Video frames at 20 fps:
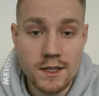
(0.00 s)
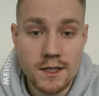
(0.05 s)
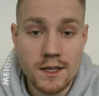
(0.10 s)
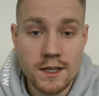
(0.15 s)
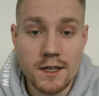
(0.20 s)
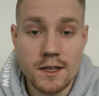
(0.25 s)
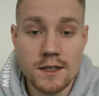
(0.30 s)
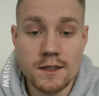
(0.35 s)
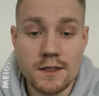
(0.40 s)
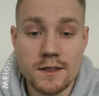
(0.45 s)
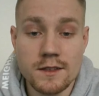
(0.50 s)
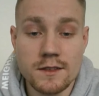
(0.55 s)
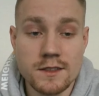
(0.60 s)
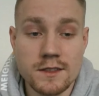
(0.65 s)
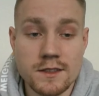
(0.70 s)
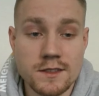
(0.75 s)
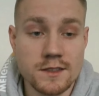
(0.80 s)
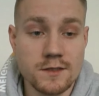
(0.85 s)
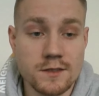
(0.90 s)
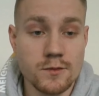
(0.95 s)
And
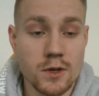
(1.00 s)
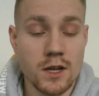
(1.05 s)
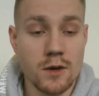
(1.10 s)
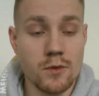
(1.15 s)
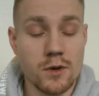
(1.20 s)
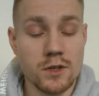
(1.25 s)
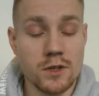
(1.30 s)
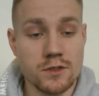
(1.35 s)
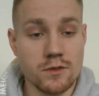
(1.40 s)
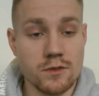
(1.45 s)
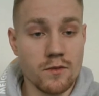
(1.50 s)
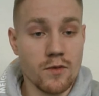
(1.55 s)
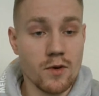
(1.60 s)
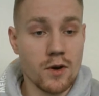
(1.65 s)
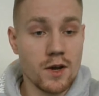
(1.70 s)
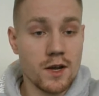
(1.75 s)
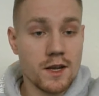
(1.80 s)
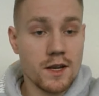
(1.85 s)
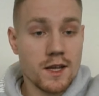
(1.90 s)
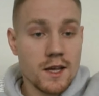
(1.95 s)
this is what I want to
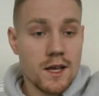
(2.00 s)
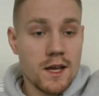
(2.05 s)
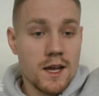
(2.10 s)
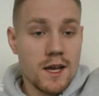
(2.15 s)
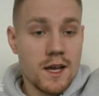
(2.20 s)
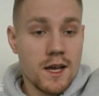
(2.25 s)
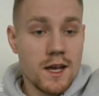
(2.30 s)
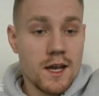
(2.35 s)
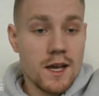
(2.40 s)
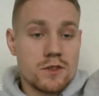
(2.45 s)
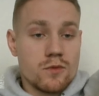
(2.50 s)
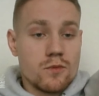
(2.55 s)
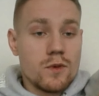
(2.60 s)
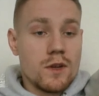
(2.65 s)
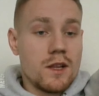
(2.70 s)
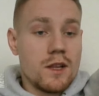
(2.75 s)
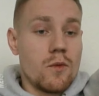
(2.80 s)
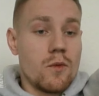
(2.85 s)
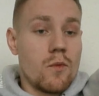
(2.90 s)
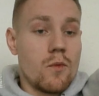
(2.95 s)
avoid. I want to
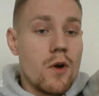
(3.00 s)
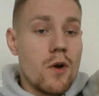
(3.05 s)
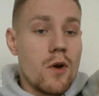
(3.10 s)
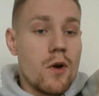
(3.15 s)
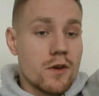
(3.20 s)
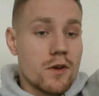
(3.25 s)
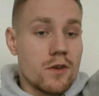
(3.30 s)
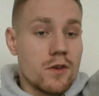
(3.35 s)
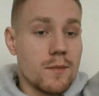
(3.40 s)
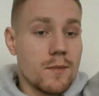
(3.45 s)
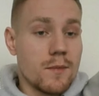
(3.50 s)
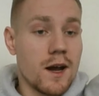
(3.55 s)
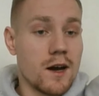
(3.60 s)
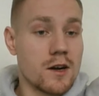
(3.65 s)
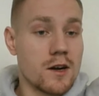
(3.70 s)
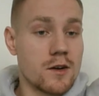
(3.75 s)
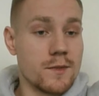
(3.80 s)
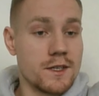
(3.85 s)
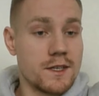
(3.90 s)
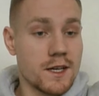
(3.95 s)
really work on my
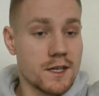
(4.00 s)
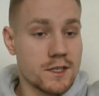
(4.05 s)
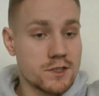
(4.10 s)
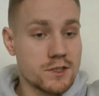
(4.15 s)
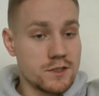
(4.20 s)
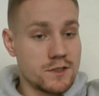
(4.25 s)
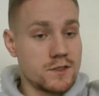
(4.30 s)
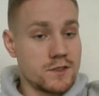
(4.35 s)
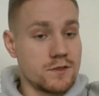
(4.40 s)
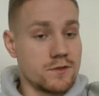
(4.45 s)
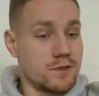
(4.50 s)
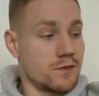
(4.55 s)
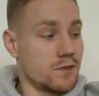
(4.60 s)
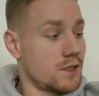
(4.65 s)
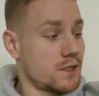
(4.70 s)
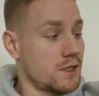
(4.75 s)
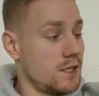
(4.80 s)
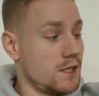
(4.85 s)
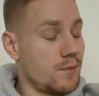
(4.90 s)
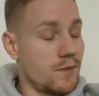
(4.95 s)
arm adduction, so to
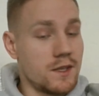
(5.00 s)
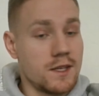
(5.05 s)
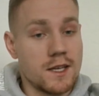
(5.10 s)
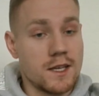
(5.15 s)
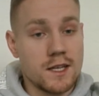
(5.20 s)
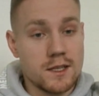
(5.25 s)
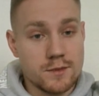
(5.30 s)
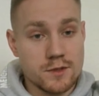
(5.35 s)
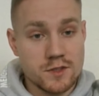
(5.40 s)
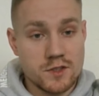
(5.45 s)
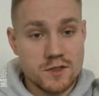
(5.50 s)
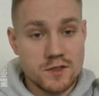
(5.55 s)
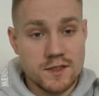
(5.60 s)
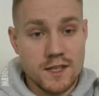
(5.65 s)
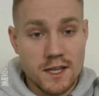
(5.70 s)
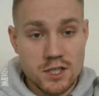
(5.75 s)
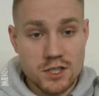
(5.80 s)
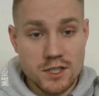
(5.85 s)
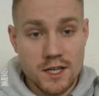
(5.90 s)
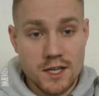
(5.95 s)
keep the elbow
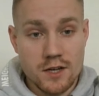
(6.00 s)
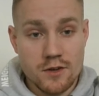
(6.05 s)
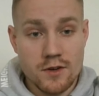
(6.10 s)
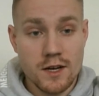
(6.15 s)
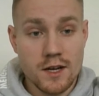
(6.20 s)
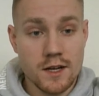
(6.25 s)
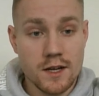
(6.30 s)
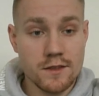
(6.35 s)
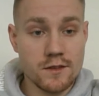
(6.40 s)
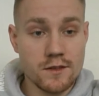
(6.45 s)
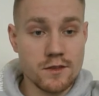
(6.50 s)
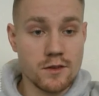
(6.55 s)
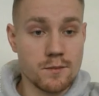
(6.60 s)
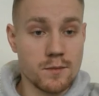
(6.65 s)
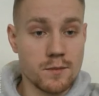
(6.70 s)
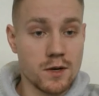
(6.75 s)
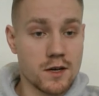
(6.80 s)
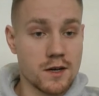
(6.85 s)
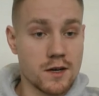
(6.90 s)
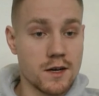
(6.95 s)
stationary under the
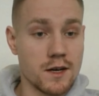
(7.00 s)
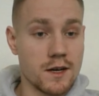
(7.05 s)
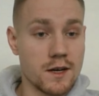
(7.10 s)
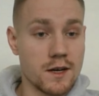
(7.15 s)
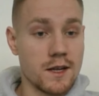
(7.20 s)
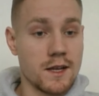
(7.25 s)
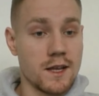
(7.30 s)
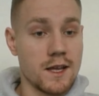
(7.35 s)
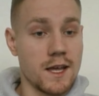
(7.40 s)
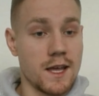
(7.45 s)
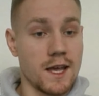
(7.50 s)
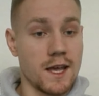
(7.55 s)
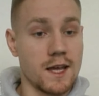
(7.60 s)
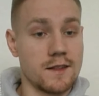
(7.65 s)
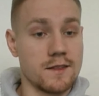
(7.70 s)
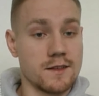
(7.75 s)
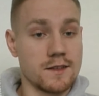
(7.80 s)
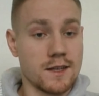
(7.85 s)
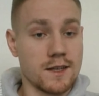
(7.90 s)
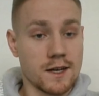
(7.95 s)
bar
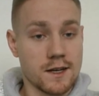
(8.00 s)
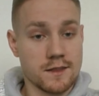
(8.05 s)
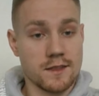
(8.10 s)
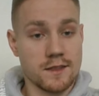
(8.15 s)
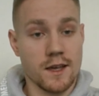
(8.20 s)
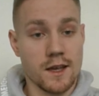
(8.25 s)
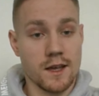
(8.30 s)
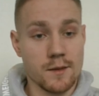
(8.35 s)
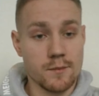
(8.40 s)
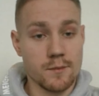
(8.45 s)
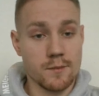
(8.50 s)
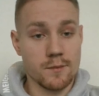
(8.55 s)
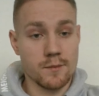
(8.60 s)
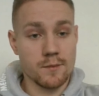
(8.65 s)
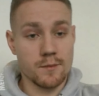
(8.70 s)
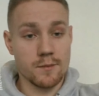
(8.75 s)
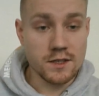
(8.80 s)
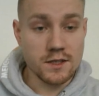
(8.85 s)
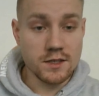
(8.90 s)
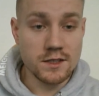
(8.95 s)
and adduct them.
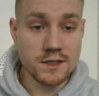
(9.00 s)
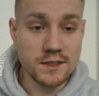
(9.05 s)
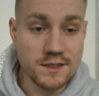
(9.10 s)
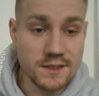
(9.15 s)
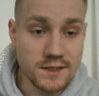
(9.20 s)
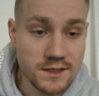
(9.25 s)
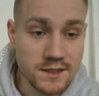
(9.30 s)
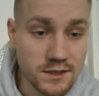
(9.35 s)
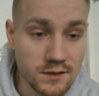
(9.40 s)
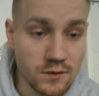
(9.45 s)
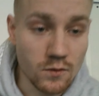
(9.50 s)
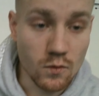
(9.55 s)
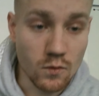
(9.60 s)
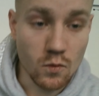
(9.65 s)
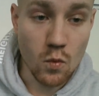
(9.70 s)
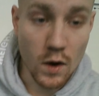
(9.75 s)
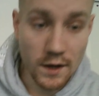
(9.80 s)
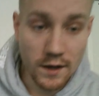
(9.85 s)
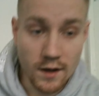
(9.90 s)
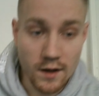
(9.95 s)
Because in
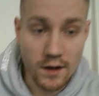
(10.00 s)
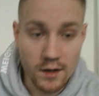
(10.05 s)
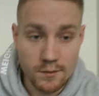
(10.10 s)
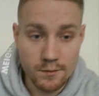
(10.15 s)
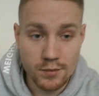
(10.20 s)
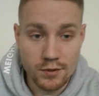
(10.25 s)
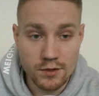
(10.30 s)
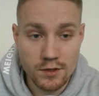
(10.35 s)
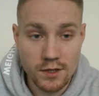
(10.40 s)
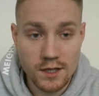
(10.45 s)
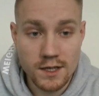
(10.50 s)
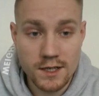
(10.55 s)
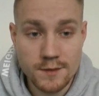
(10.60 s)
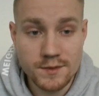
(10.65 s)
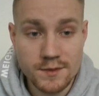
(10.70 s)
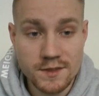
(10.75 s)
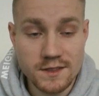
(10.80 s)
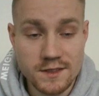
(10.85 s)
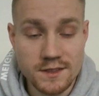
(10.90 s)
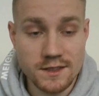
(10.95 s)
one-arm
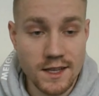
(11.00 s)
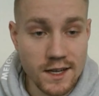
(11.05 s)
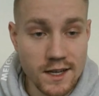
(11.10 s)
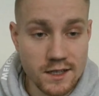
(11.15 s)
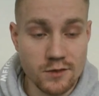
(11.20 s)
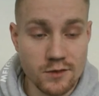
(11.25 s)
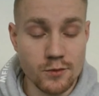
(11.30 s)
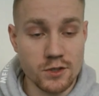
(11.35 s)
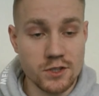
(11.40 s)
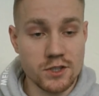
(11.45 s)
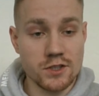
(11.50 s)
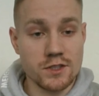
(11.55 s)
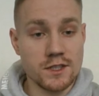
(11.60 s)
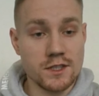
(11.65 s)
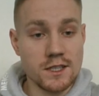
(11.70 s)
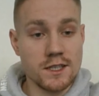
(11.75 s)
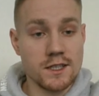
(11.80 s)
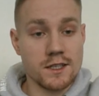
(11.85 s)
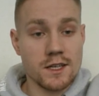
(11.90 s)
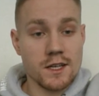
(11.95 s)
pull-ups, that is what you
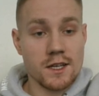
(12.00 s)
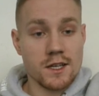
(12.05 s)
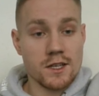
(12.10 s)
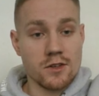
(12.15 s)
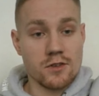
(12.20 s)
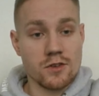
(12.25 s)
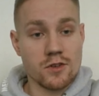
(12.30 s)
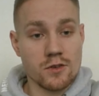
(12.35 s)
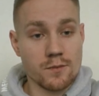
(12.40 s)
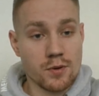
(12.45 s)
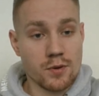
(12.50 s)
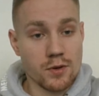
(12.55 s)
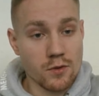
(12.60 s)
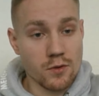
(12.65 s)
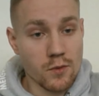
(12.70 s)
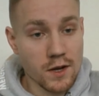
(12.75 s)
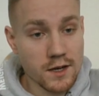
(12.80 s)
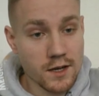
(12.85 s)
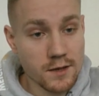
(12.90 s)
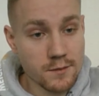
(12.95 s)
need. You don't pull
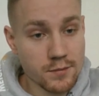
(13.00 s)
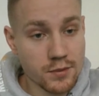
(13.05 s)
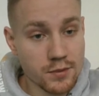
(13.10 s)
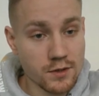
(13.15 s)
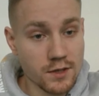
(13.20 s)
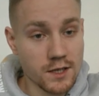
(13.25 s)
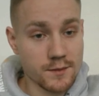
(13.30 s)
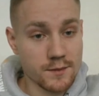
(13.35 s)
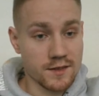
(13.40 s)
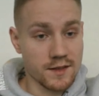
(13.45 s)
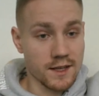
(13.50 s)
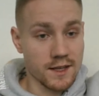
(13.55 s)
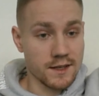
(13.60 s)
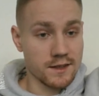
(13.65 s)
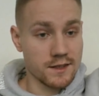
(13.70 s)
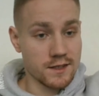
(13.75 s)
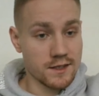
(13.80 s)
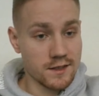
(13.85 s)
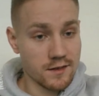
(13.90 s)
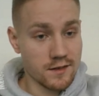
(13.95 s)
one-arm pull-ups
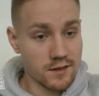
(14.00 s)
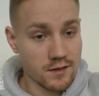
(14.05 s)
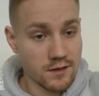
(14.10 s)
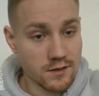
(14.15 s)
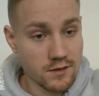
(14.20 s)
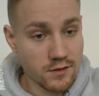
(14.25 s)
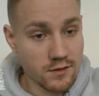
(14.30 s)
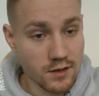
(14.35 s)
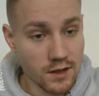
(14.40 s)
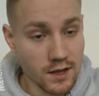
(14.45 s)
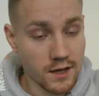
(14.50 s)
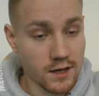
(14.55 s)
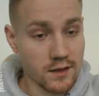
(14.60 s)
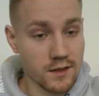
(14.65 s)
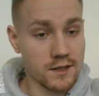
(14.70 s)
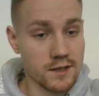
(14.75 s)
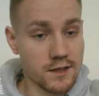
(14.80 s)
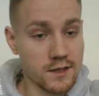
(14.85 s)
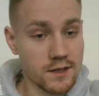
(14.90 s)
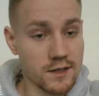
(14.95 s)
like this or like
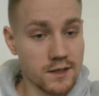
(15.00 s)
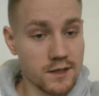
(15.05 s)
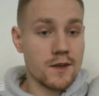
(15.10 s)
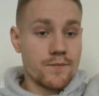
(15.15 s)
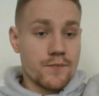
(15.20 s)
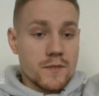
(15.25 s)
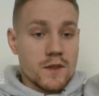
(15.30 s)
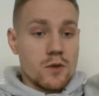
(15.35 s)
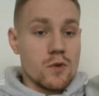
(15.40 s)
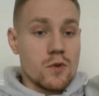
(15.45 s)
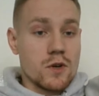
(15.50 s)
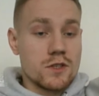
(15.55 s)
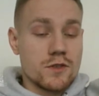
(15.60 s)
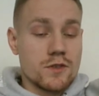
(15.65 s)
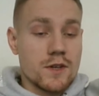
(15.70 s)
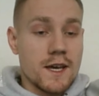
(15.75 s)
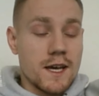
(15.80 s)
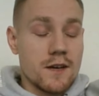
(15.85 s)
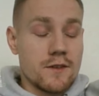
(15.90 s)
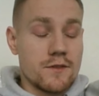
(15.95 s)
this. You want
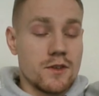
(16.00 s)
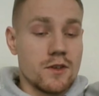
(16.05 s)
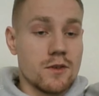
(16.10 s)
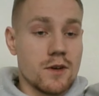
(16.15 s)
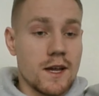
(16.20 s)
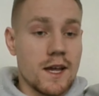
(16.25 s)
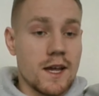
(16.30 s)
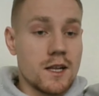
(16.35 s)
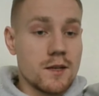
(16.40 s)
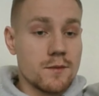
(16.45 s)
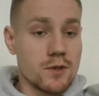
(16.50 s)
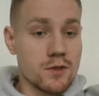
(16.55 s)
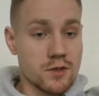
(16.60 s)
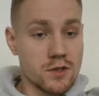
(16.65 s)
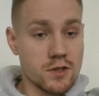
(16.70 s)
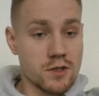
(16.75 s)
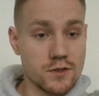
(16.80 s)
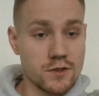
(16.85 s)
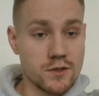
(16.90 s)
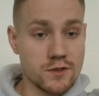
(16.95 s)
to have your elbow
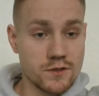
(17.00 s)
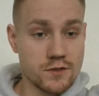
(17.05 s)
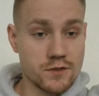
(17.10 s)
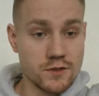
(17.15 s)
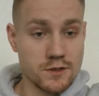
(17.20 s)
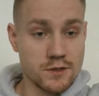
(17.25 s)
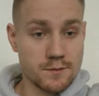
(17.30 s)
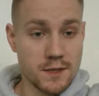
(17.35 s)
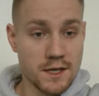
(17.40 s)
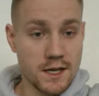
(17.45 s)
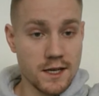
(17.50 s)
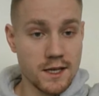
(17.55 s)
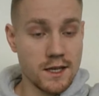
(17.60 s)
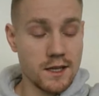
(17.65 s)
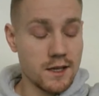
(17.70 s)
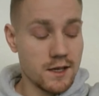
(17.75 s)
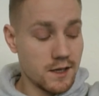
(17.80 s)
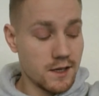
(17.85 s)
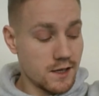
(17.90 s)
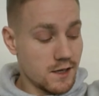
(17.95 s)
close to your
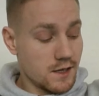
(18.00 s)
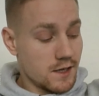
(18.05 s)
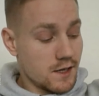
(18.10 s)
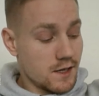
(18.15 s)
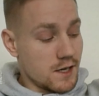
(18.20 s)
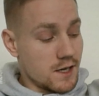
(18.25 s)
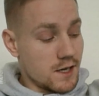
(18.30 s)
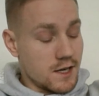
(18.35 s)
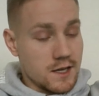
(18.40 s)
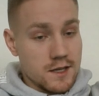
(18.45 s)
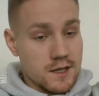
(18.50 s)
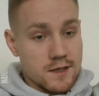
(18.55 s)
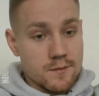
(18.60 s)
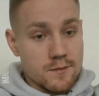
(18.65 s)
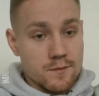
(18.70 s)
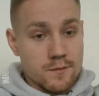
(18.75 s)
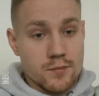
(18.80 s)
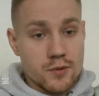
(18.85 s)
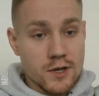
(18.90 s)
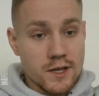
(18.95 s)
body and
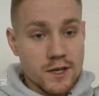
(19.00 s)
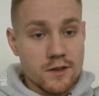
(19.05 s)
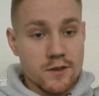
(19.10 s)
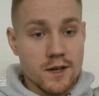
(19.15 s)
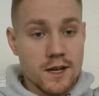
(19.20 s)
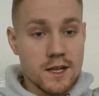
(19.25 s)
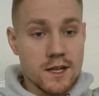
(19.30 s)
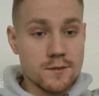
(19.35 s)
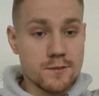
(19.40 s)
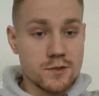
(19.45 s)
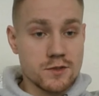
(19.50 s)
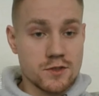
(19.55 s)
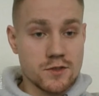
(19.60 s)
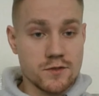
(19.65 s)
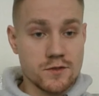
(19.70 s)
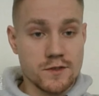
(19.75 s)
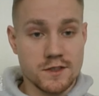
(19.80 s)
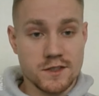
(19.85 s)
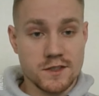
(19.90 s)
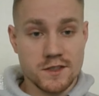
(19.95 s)
bring your elbow
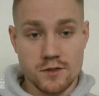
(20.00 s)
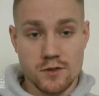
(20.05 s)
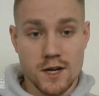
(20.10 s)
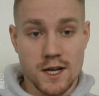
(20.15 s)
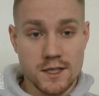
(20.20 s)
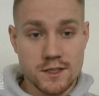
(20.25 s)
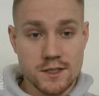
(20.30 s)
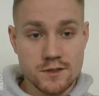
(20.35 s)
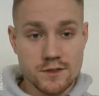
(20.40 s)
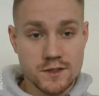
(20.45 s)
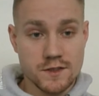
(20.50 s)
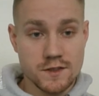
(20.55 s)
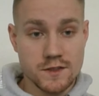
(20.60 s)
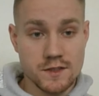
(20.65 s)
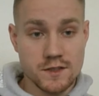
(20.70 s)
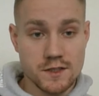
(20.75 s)
to the serratus.